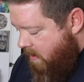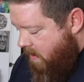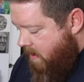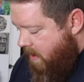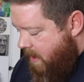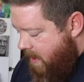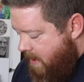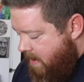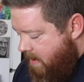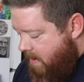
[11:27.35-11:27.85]

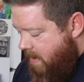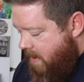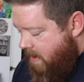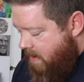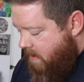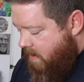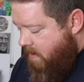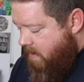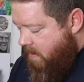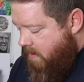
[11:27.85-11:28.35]

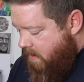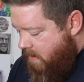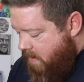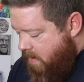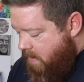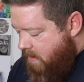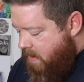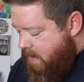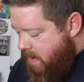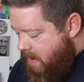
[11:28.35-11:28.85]
it's
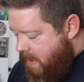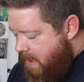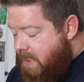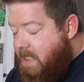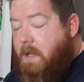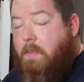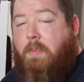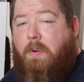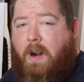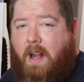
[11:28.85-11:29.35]

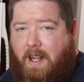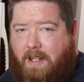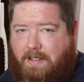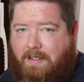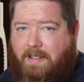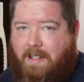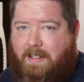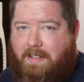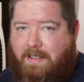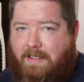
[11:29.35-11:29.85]
a
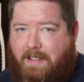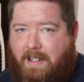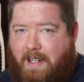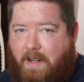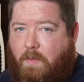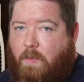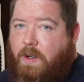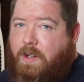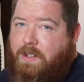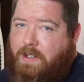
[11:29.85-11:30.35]
process,
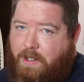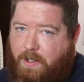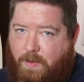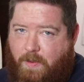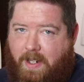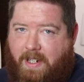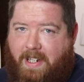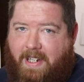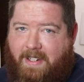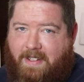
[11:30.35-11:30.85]
and we're
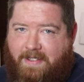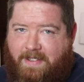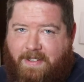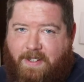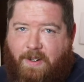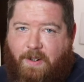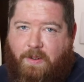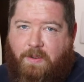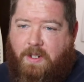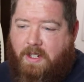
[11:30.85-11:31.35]
doing it.
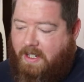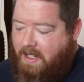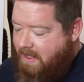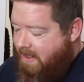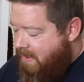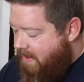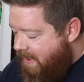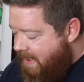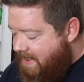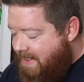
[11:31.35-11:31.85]
So
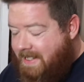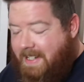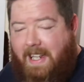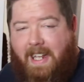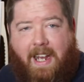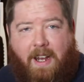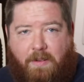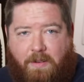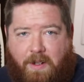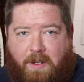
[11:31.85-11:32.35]
let's see
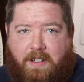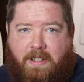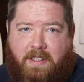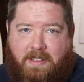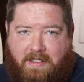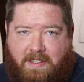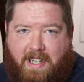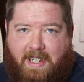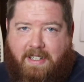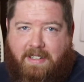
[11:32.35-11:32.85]
how long
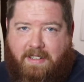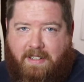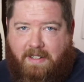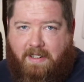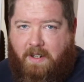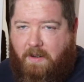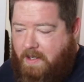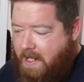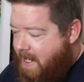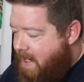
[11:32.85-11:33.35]
this takes to
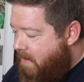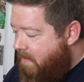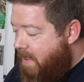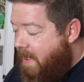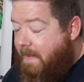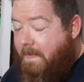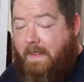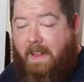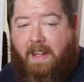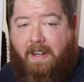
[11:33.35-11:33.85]
go down,
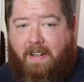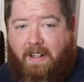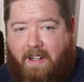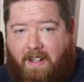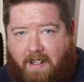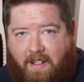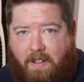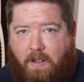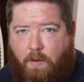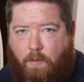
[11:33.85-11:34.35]
and then
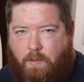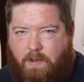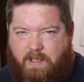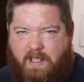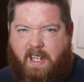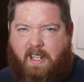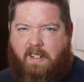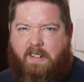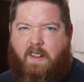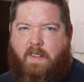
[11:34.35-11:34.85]
we'll
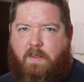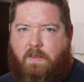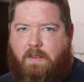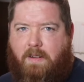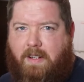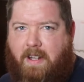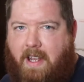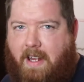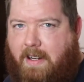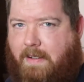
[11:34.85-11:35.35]
take another look at